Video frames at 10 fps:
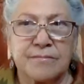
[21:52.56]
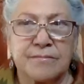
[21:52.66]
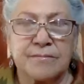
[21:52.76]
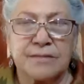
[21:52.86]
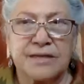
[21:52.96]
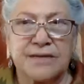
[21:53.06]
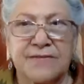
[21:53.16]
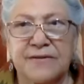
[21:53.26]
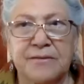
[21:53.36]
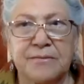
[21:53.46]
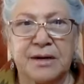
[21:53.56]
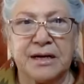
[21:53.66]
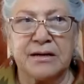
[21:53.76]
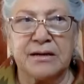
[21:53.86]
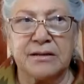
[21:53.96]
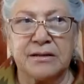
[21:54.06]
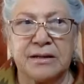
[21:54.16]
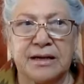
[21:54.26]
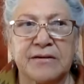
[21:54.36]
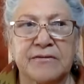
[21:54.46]
is it my
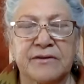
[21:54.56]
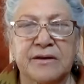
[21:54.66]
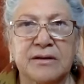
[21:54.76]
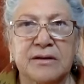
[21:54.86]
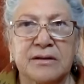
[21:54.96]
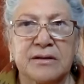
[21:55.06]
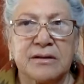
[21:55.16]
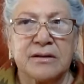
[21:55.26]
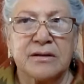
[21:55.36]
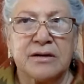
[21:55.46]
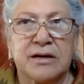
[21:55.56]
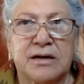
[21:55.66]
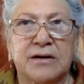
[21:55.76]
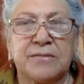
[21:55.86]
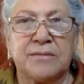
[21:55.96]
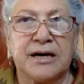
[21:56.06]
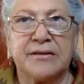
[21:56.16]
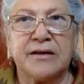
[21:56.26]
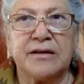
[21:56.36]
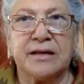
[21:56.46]
legacy? I
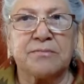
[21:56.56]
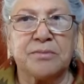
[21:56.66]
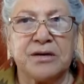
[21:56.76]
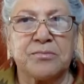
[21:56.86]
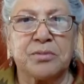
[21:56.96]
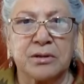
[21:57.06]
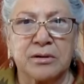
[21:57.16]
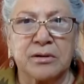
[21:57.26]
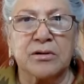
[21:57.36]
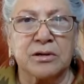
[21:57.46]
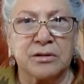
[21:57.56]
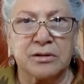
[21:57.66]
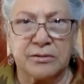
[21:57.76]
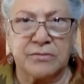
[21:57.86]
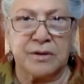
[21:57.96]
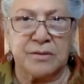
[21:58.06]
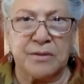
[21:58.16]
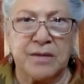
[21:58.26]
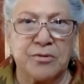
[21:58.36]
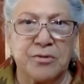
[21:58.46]
think that people are going to
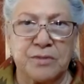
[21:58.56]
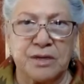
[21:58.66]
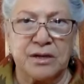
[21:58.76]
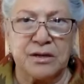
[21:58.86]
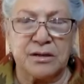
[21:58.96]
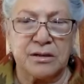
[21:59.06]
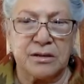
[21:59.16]
remember me